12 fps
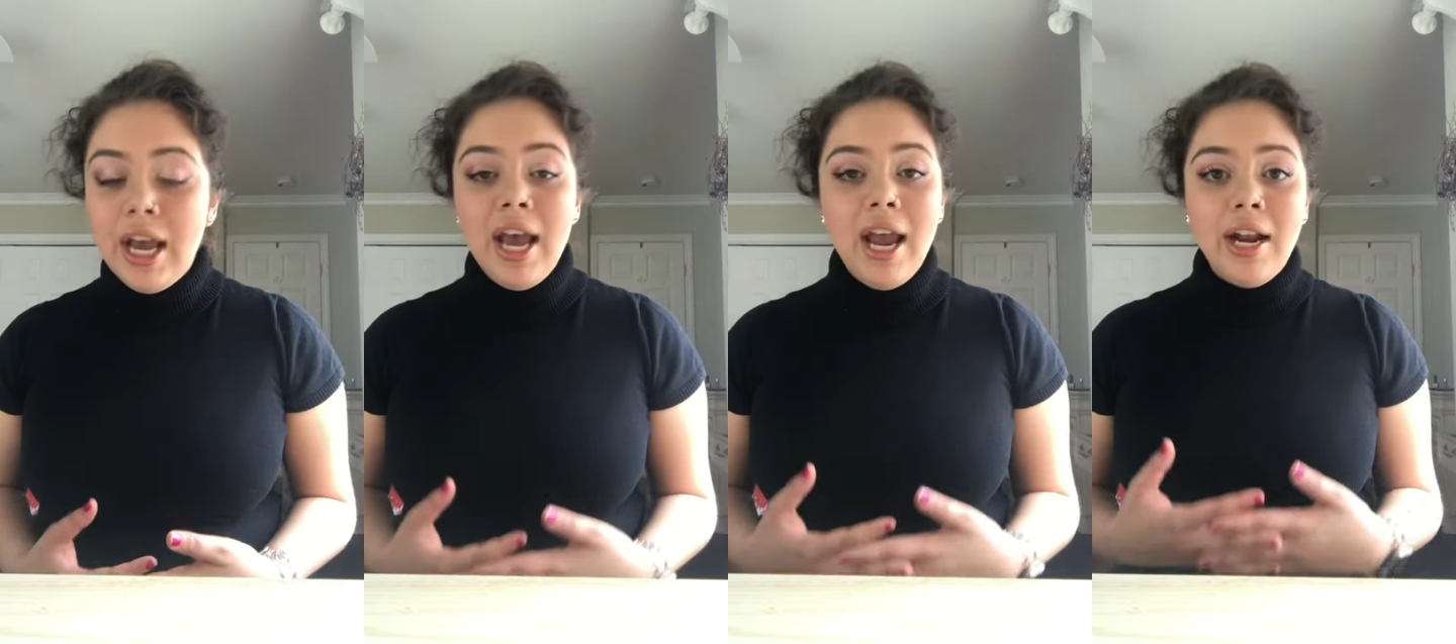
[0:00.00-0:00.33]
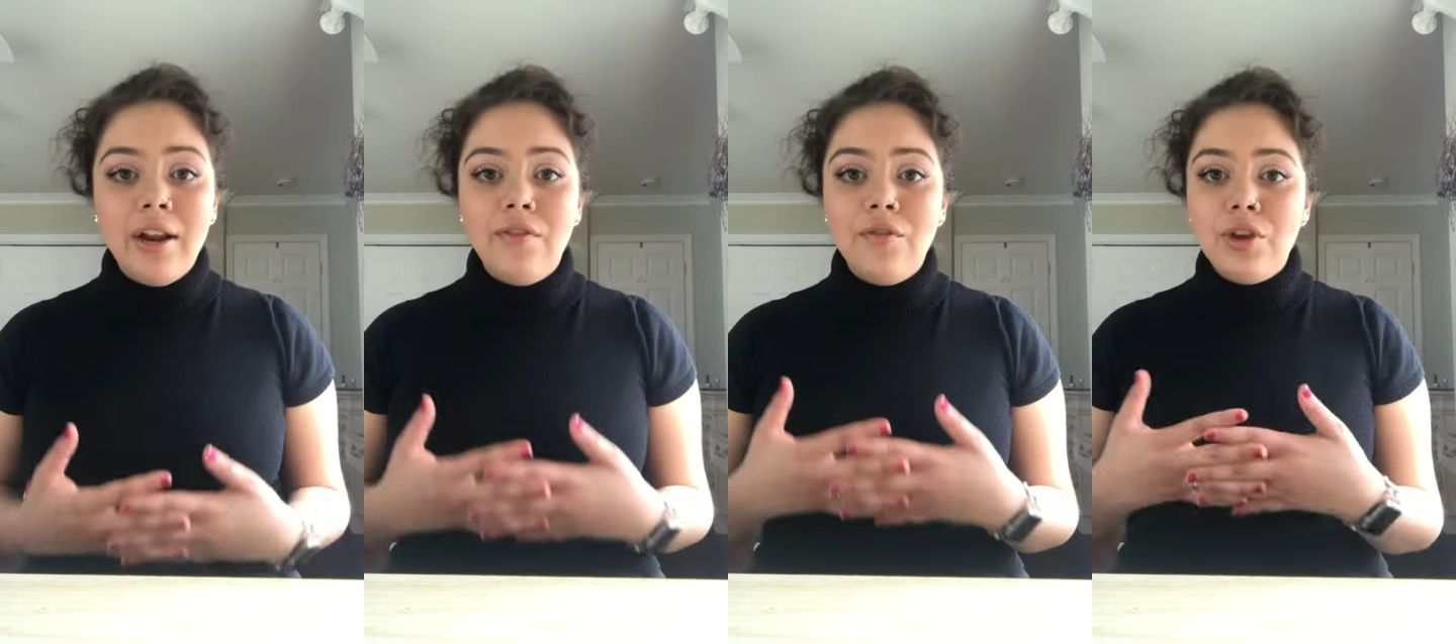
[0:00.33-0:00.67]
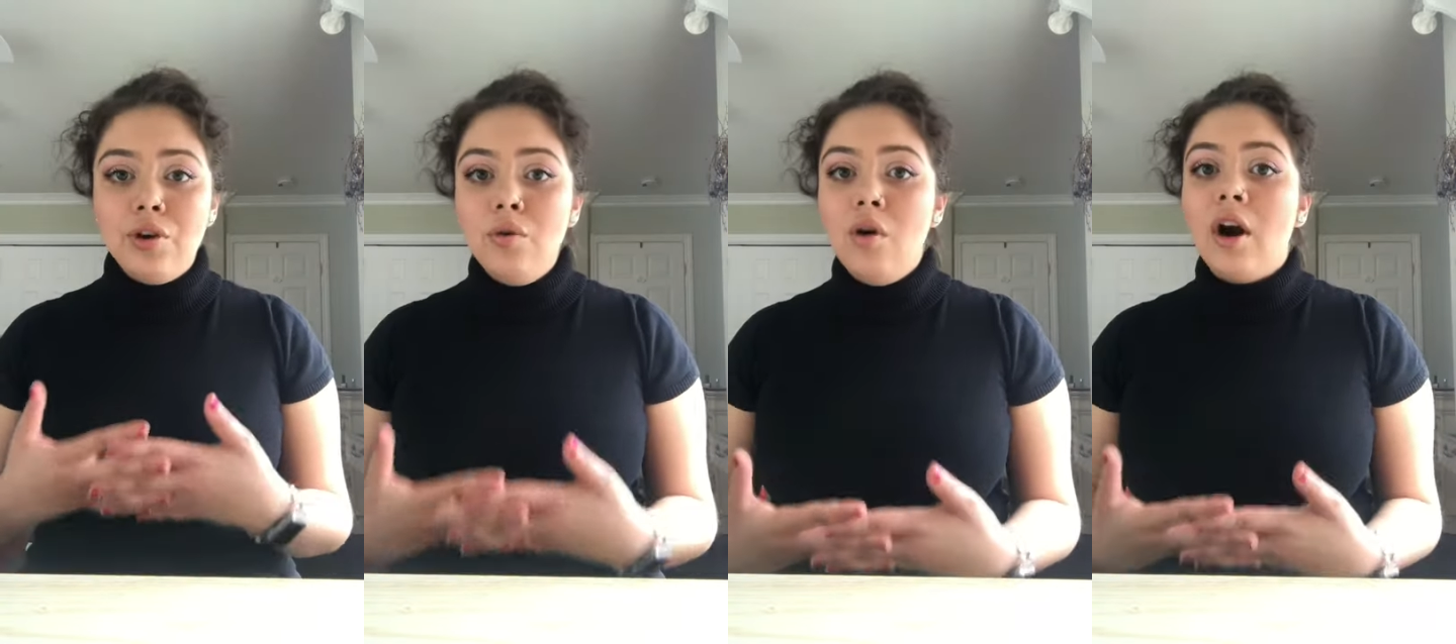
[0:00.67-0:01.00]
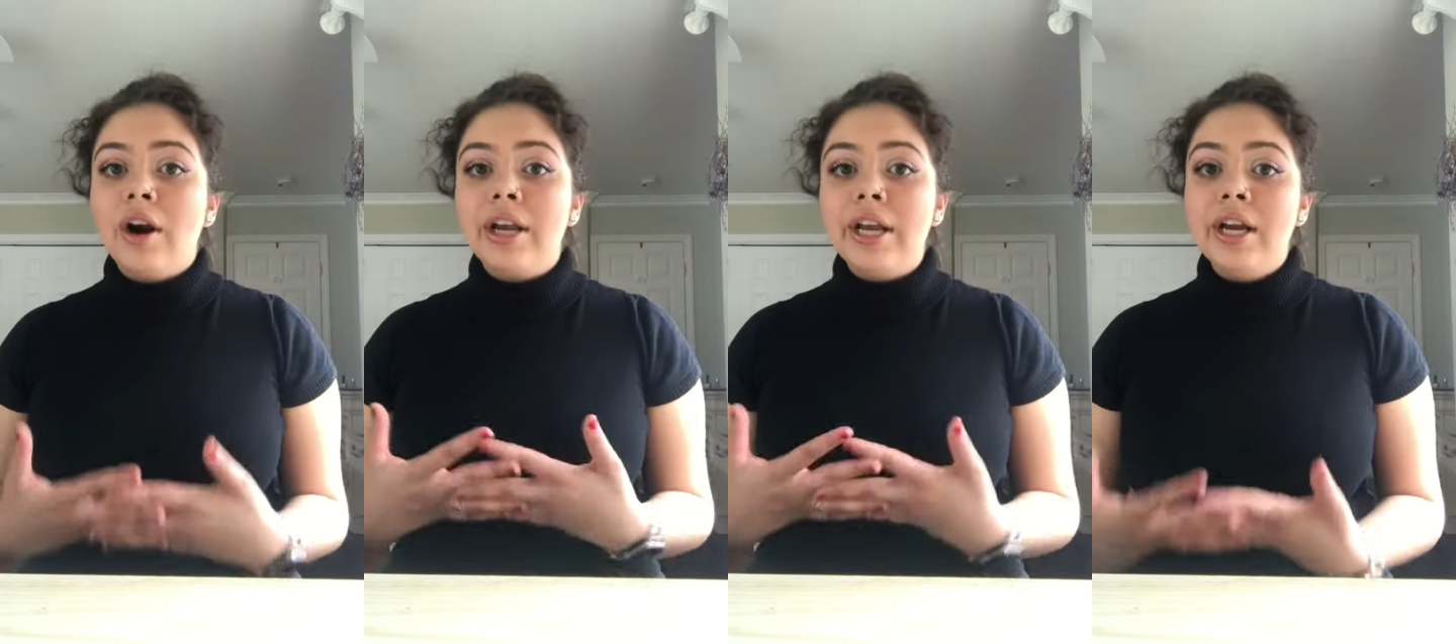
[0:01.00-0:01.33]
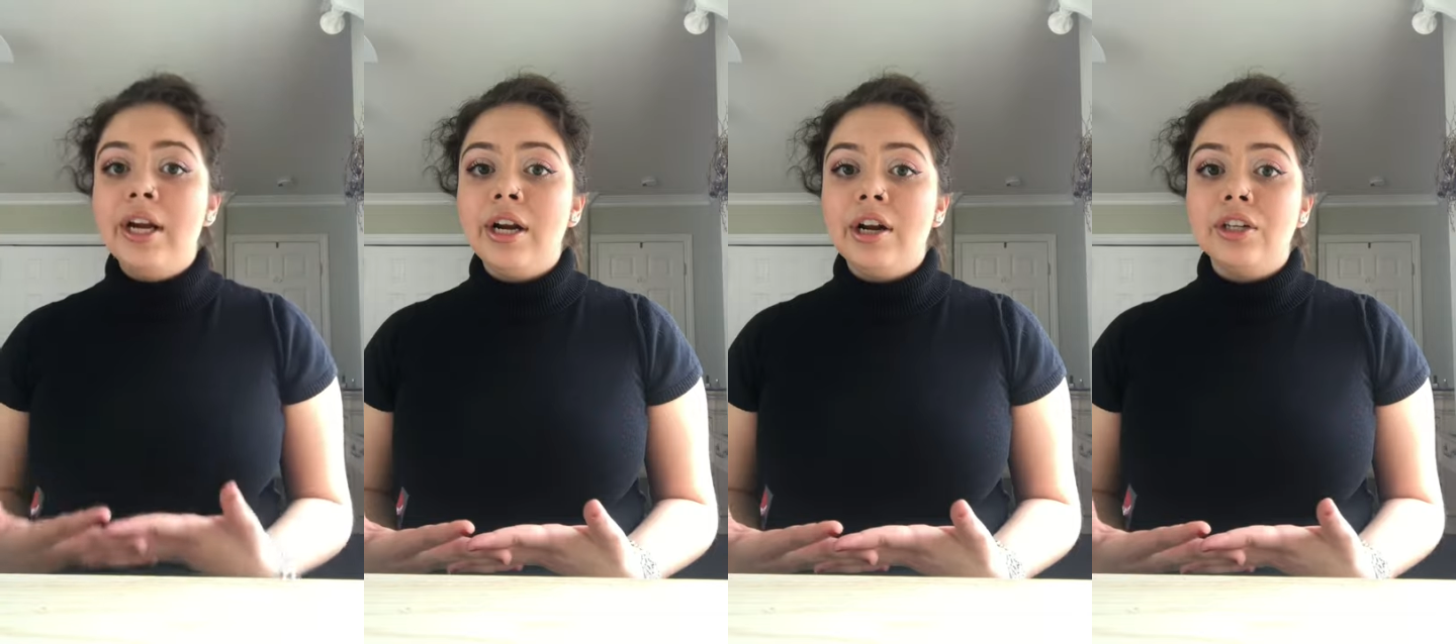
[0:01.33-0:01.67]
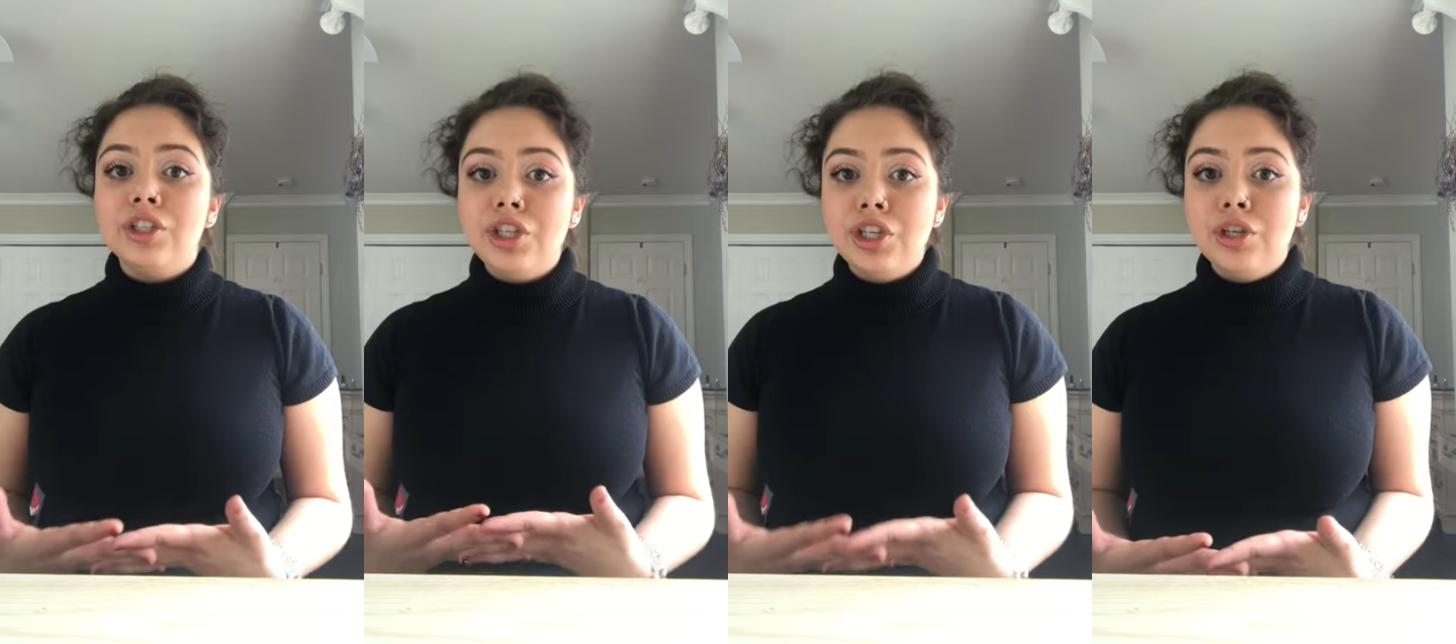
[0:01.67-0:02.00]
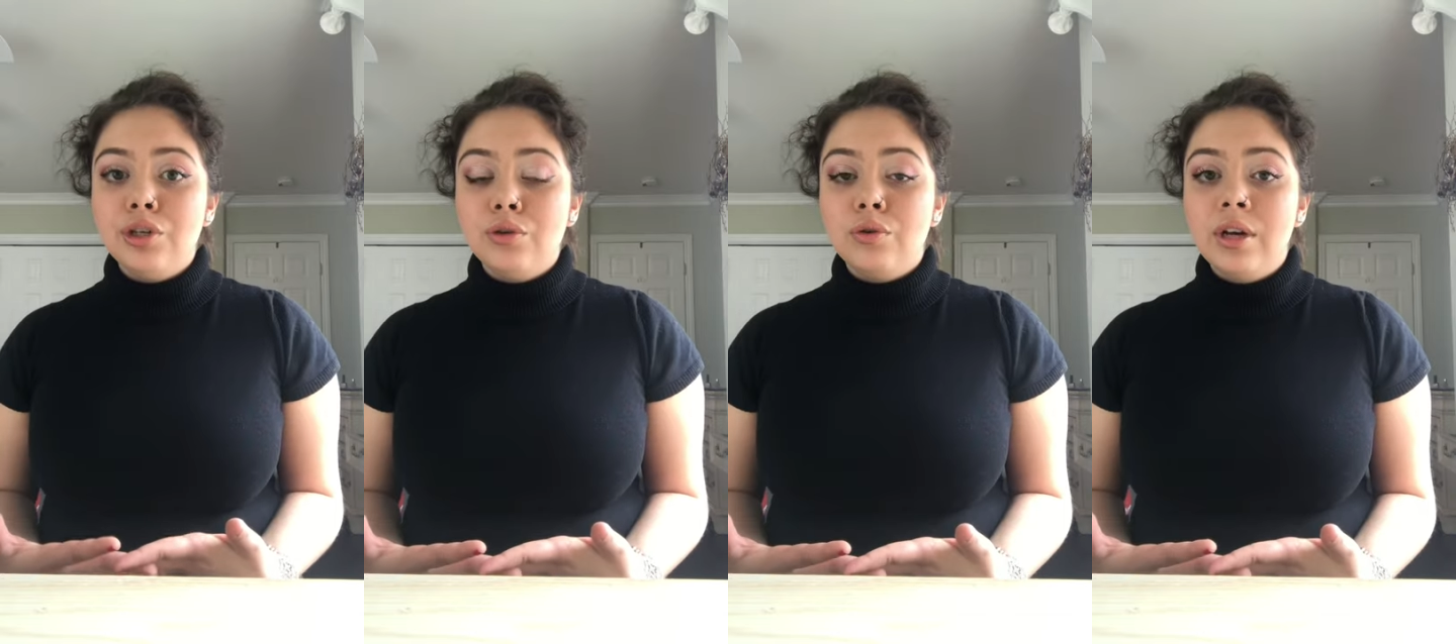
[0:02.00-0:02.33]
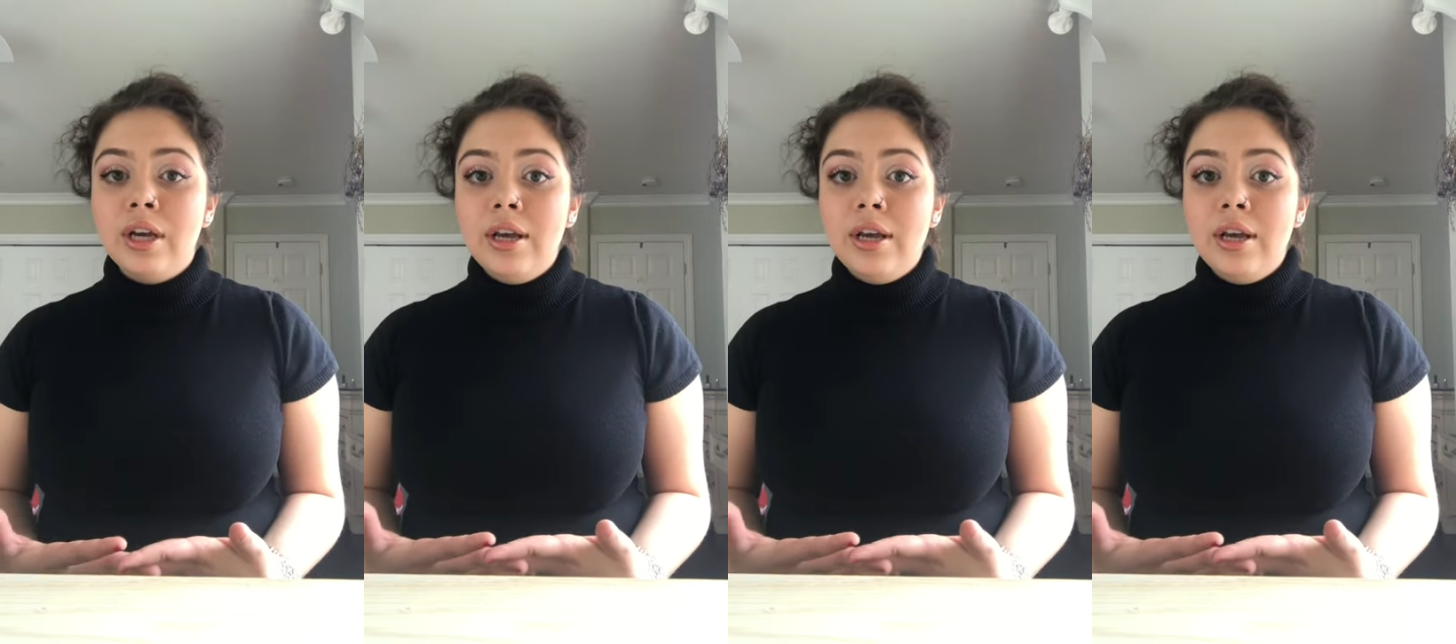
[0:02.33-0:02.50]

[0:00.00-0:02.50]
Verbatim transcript: and if you are here to